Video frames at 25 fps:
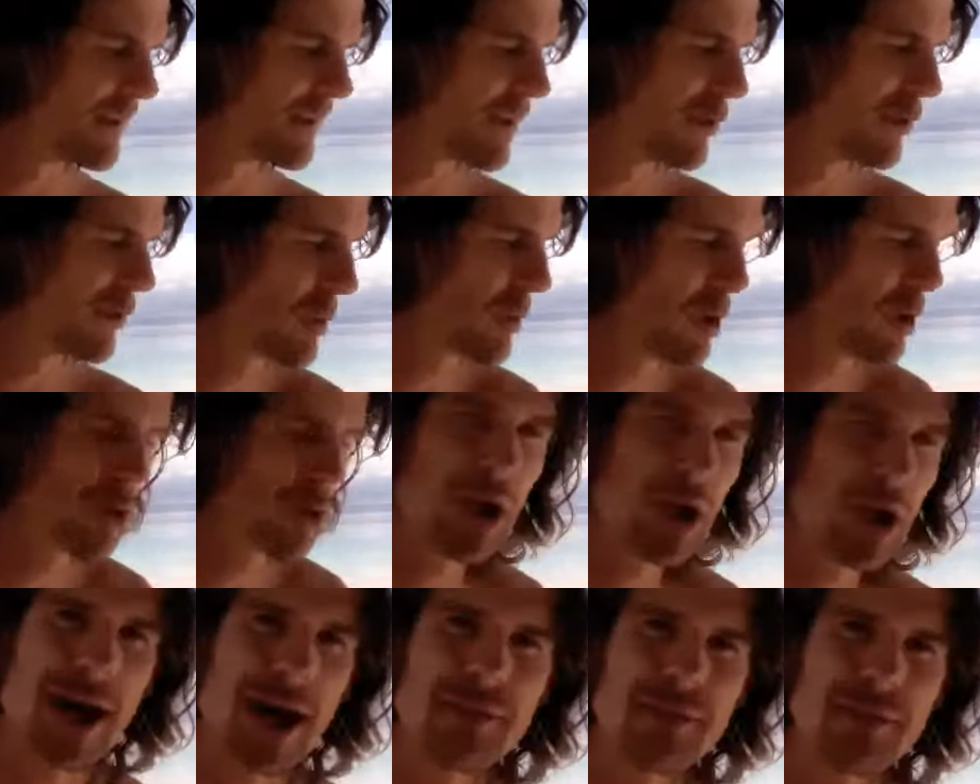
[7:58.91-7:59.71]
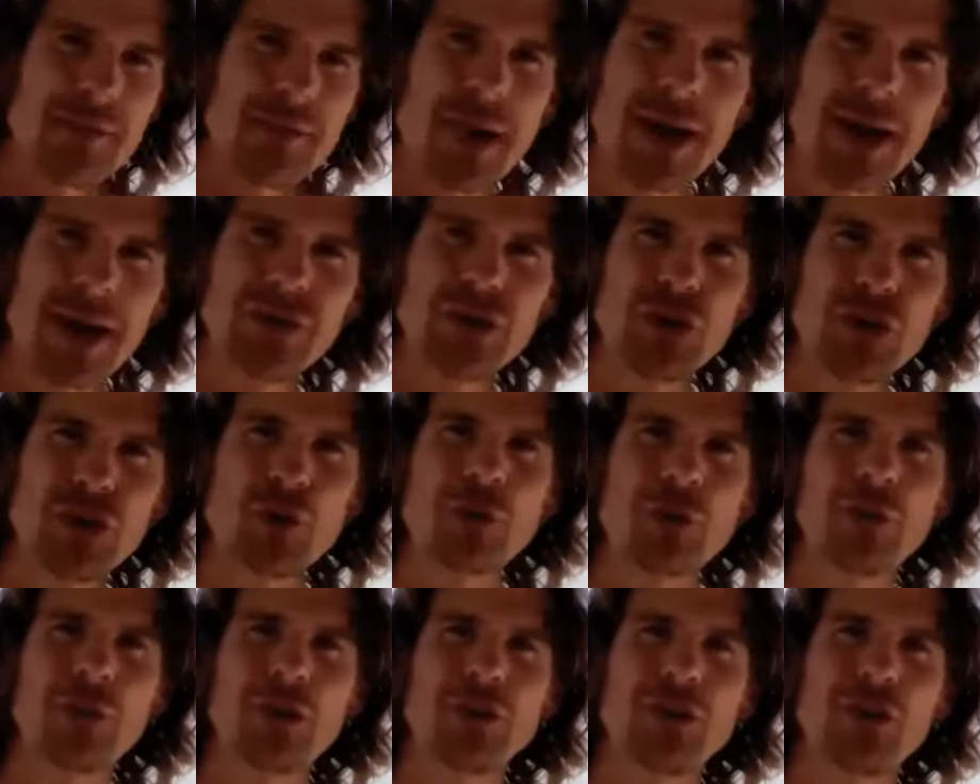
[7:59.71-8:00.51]
Because when you look after your basic
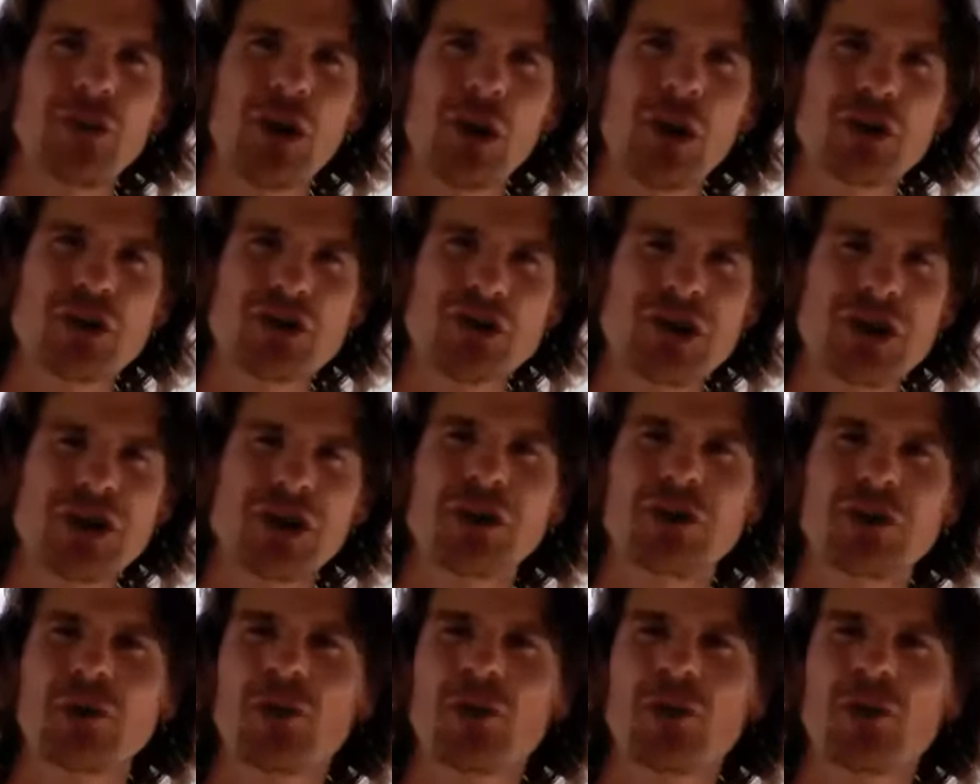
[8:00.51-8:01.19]
human physiology, you